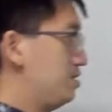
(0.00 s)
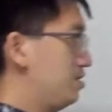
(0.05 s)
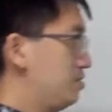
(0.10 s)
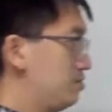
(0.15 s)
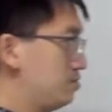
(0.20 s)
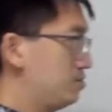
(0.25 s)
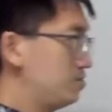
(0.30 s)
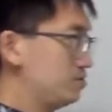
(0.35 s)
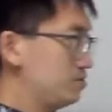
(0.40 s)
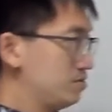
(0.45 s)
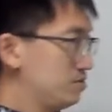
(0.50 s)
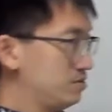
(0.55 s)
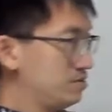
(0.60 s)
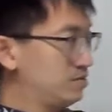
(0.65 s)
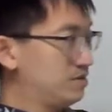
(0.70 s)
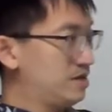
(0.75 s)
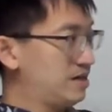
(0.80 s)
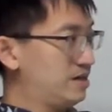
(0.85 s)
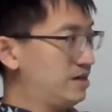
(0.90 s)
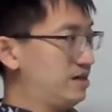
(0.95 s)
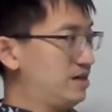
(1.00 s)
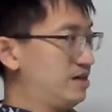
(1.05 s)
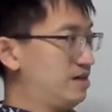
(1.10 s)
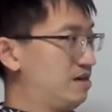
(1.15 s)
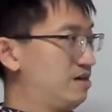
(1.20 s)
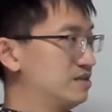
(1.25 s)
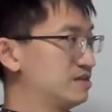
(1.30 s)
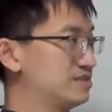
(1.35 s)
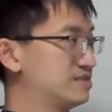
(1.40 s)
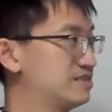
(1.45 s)
to
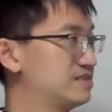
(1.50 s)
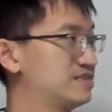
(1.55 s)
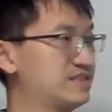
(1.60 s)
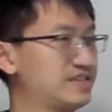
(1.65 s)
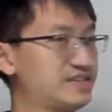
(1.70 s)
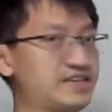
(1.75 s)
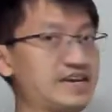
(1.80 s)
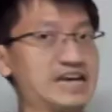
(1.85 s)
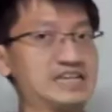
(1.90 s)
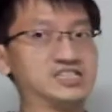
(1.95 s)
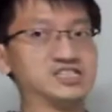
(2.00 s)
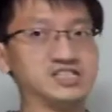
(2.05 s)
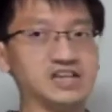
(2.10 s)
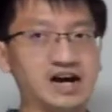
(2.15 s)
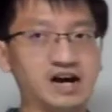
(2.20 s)
sketch